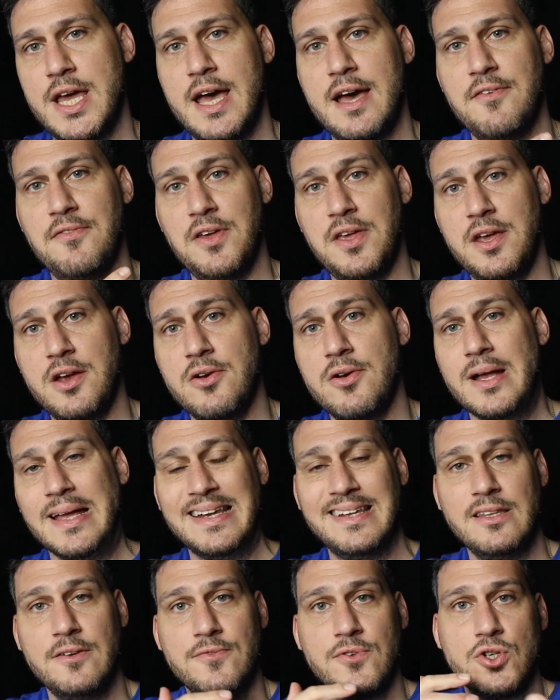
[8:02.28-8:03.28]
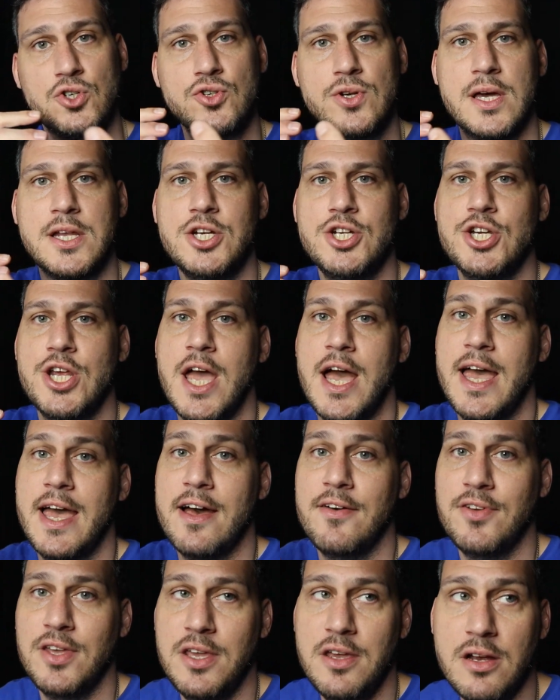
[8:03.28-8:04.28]
I have here and a different strategy I
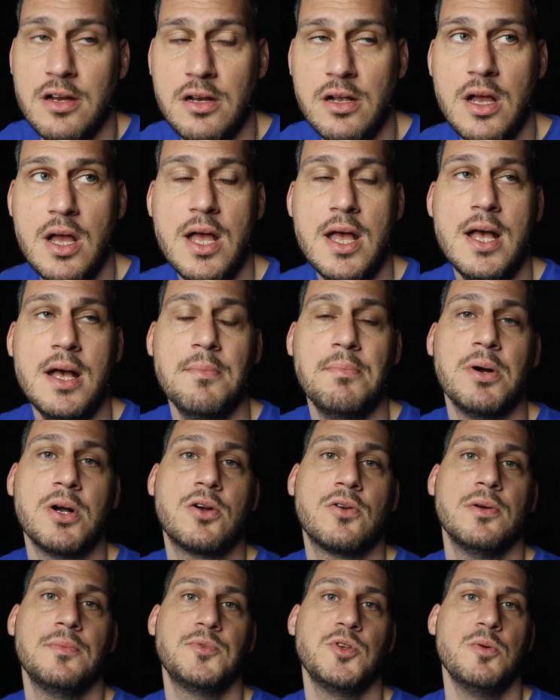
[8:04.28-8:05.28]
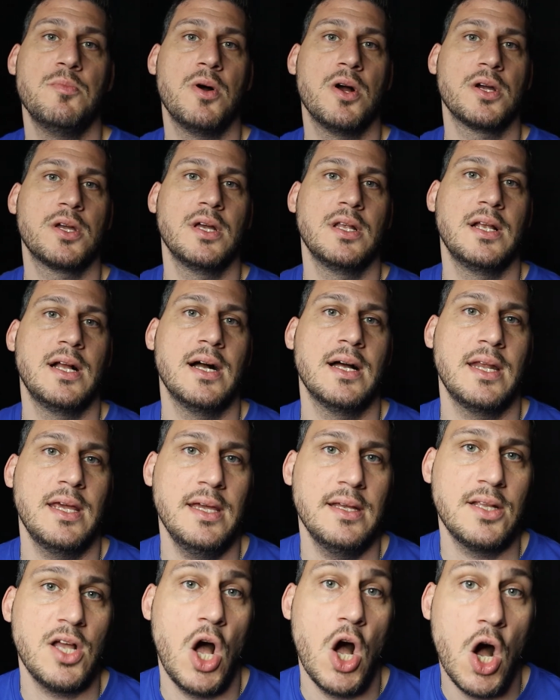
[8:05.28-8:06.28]
have here, but crypto market got
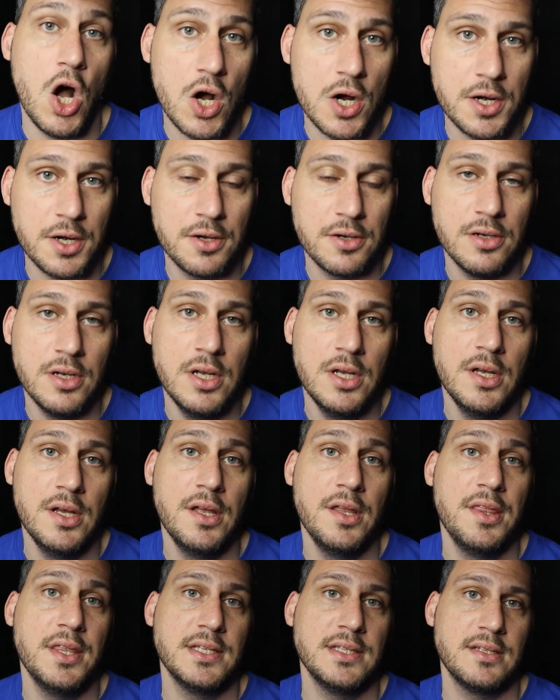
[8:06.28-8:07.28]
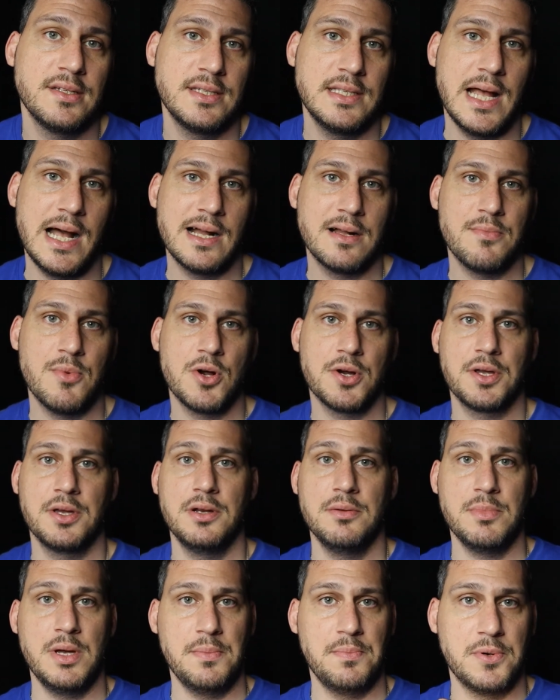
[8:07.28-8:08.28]
hit harder than the stock market,
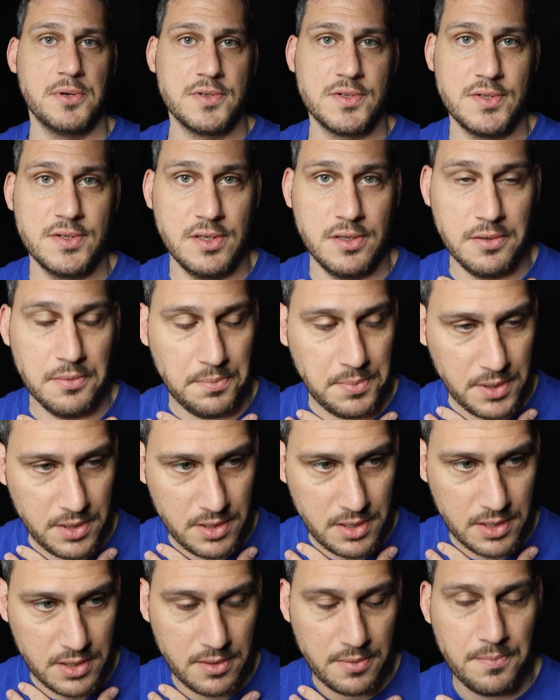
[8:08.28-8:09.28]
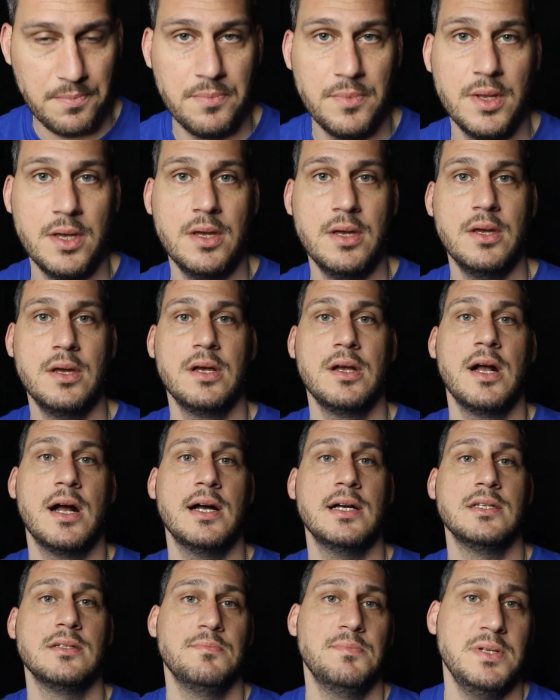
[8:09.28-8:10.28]
in my personal opinion.
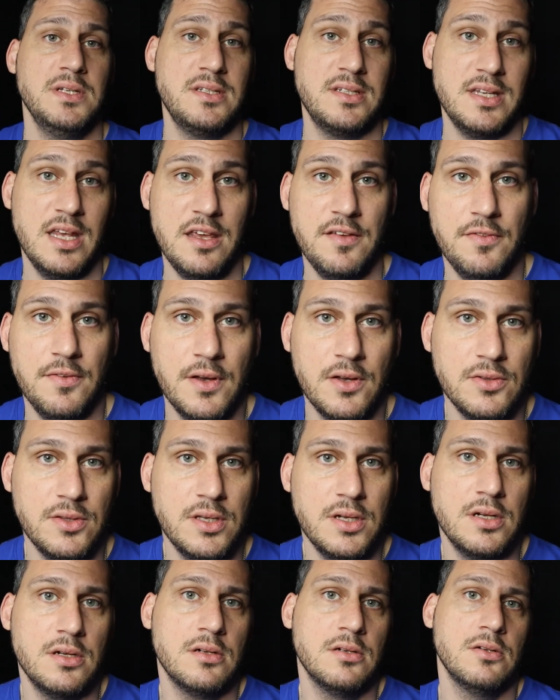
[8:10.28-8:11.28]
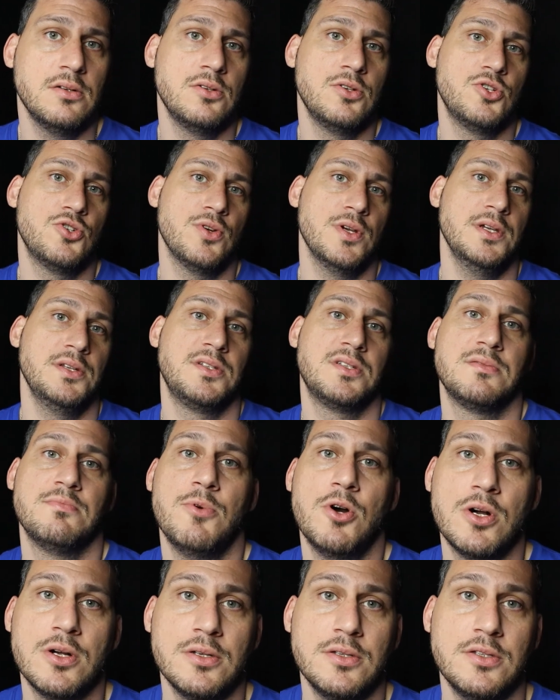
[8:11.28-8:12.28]
Guys, be safe out there, trade
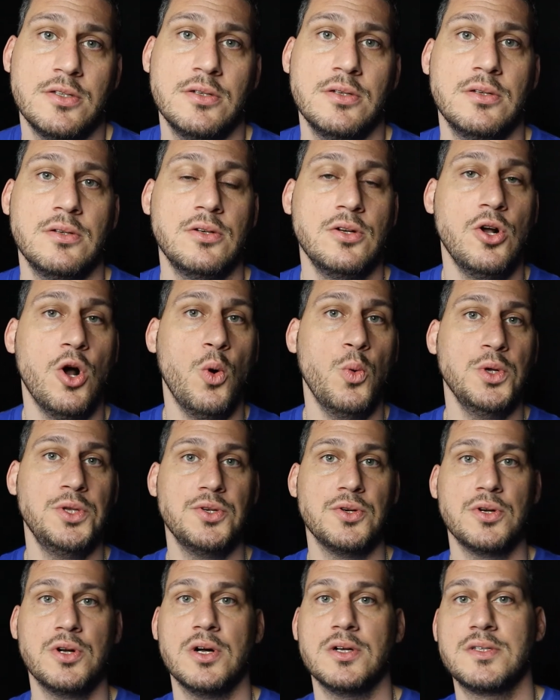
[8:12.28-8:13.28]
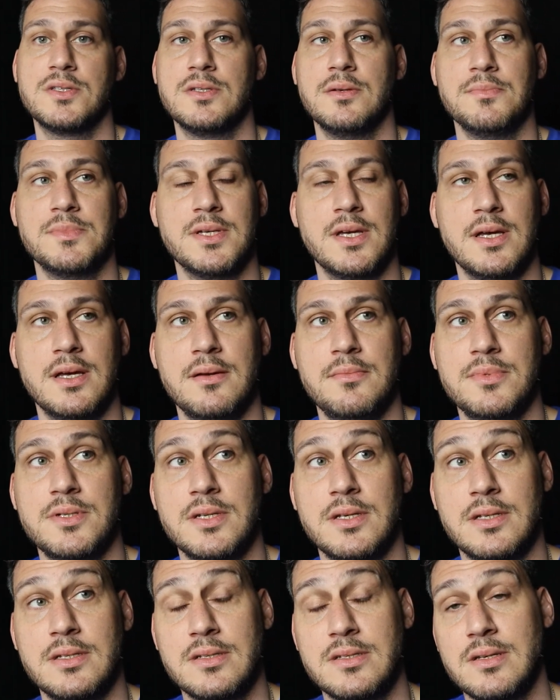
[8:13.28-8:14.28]
smart, go with your gut sometimes,
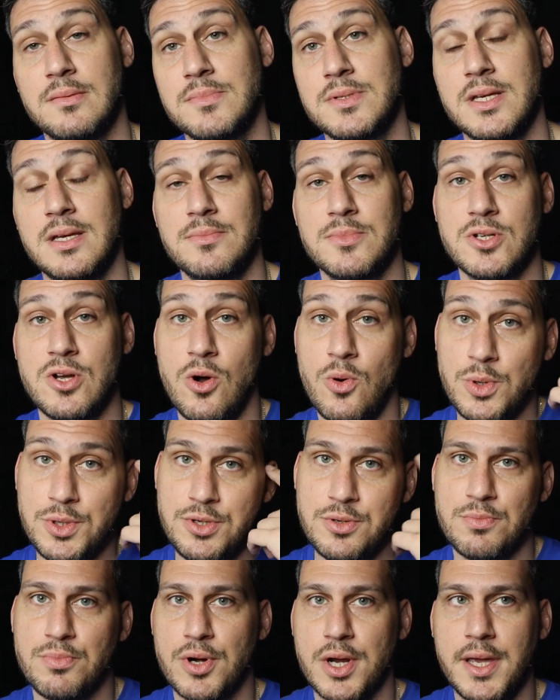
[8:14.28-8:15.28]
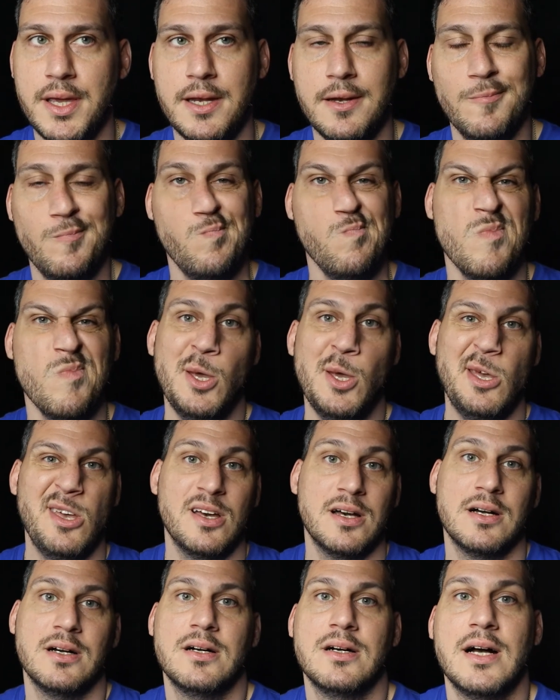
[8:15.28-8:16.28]
and sometimes go with your brain.
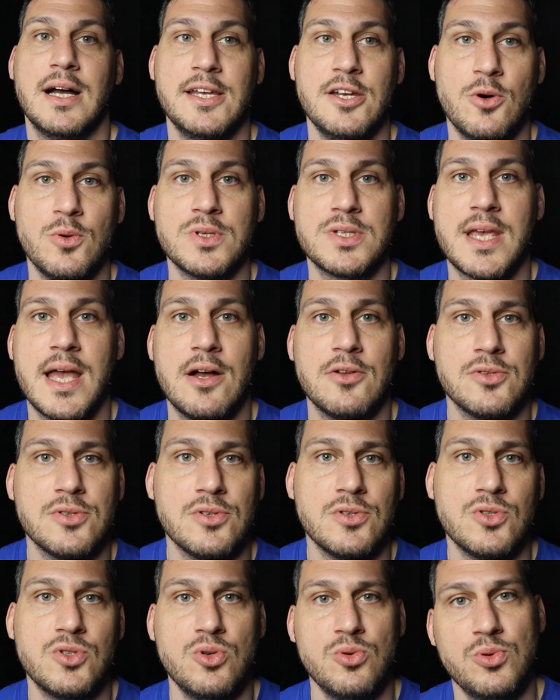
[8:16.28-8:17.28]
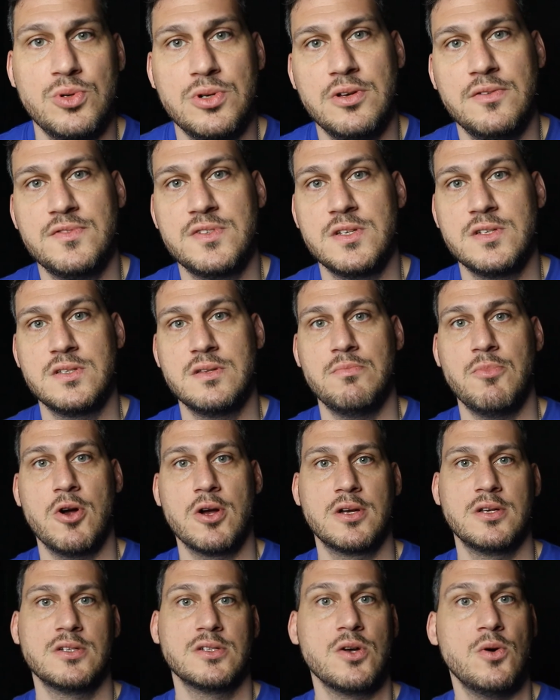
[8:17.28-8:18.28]
I know it's counterintuitive since the
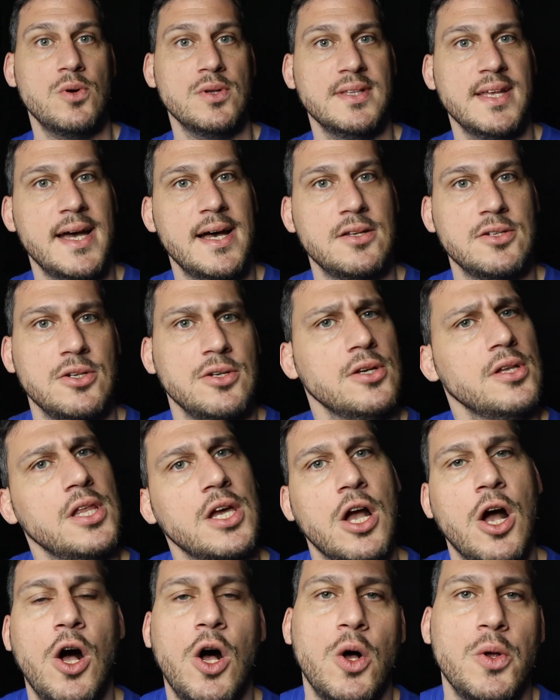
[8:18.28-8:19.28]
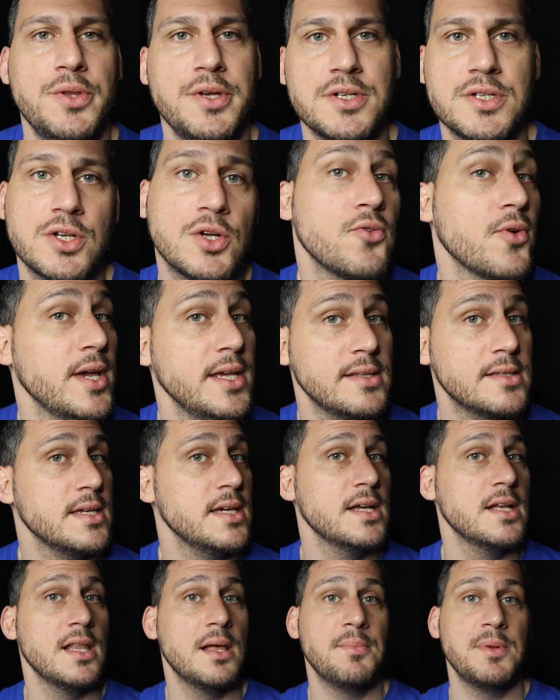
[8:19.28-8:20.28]
market is going down and you're like, oh, there's a great
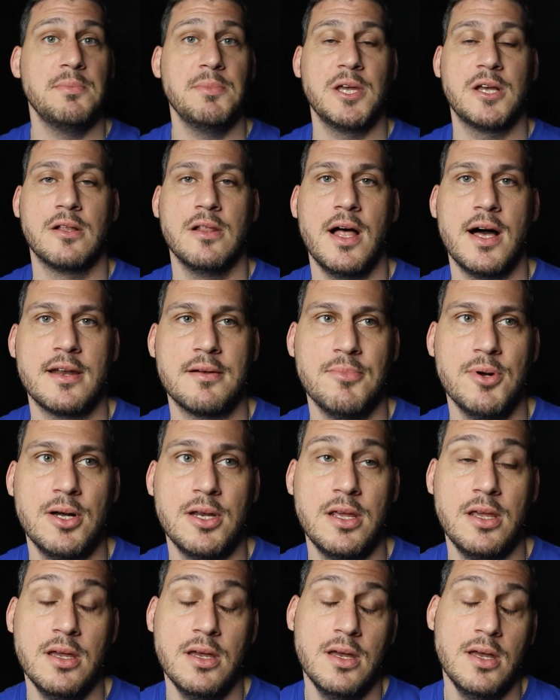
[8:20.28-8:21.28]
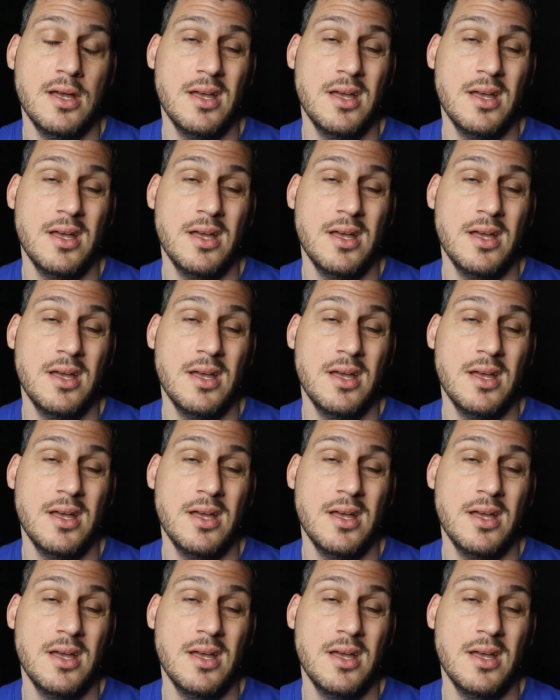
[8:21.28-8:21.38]
deal, I'm going to make a lot of money.